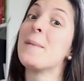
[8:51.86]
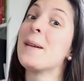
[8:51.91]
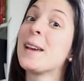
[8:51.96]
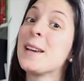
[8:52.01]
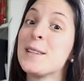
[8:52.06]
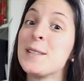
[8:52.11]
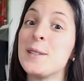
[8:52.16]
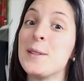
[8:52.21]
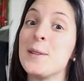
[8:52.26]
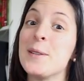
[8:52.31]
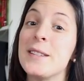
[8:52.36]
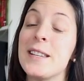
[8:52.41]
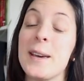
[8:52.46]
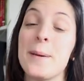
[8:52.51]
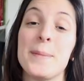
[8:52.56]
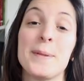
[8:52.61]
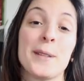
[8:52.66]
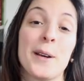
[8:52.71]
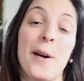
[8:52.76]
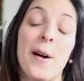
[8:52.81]
biggest two
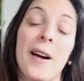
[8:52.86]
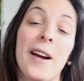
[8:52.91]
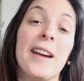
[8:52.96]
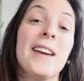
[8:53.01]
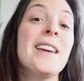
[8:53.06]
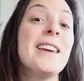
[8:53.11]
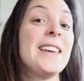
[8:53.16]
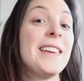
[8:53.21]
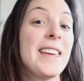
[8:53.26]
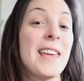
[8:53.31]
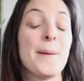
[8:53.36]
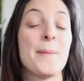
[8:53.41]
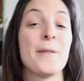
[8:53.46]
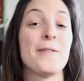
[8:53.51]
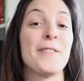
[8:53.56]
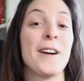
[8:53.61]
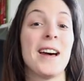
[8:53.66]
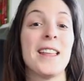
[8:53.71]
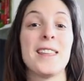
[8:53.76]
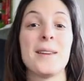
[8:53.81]
tips are keep
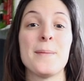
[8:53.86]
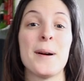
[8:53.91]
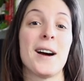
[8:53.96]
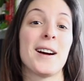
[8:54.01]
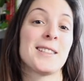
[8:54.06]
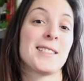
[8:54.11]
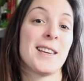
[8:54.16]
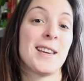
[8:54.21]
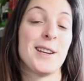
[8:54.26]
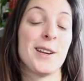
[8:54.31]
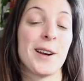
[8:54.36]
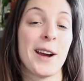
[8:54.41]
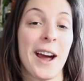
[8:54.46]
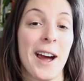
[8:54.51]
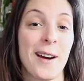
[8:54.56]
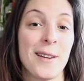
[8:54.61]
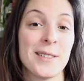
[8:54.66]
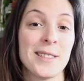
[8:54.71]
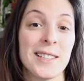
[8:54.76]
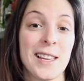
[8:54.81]
a filing box in your
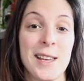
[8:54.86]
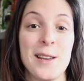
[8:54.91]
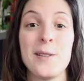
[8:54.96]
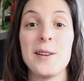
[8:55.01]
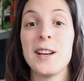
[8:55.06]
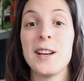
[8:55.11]
house that you